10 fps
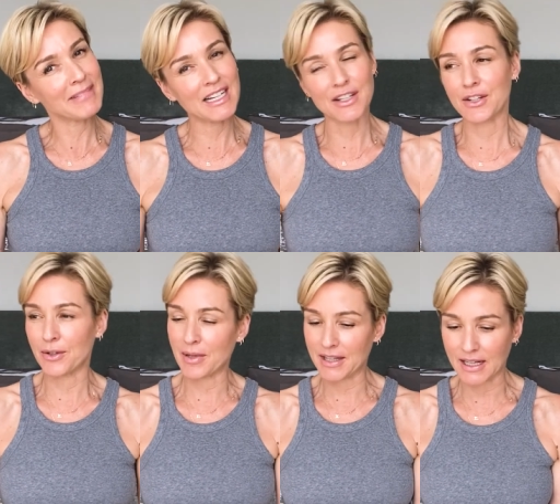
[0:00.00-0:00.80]
I don't know
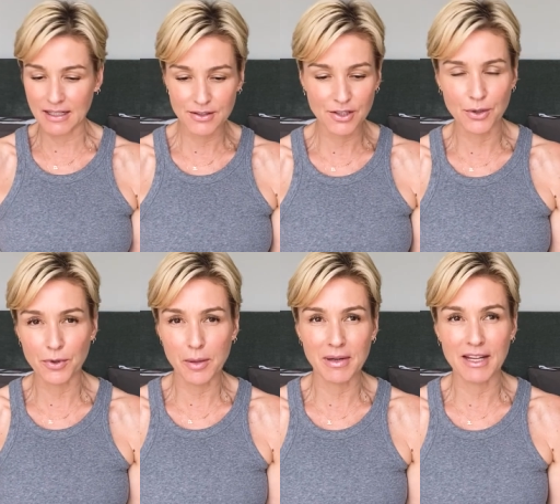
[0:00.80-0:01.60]
about that. Don't know
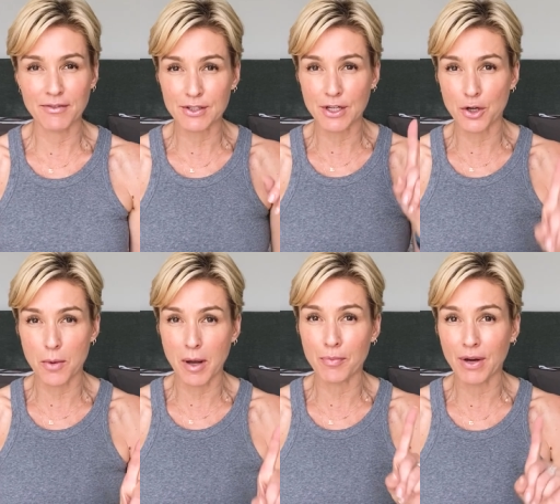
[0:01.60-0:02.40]
what I believe because I
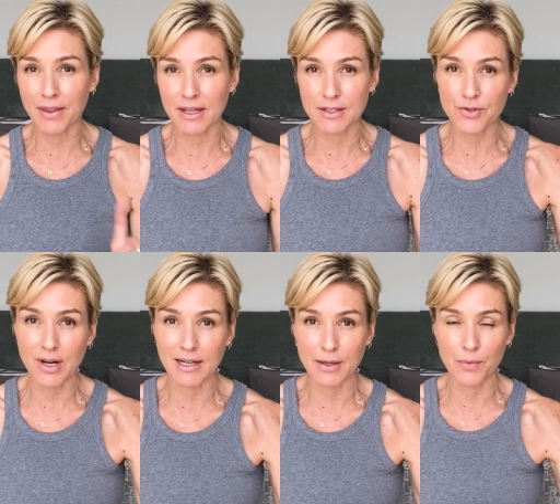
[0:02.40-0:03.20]
know my brother is
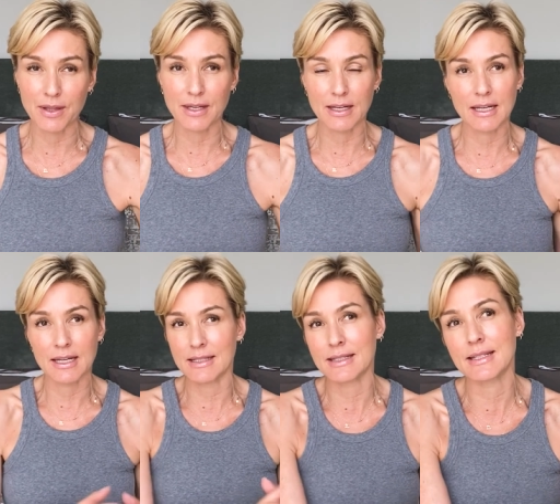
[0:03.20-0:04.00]
struggling with it in
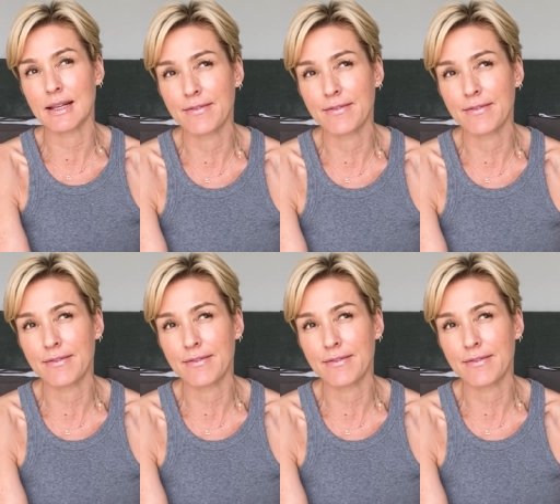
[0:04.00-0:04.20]
his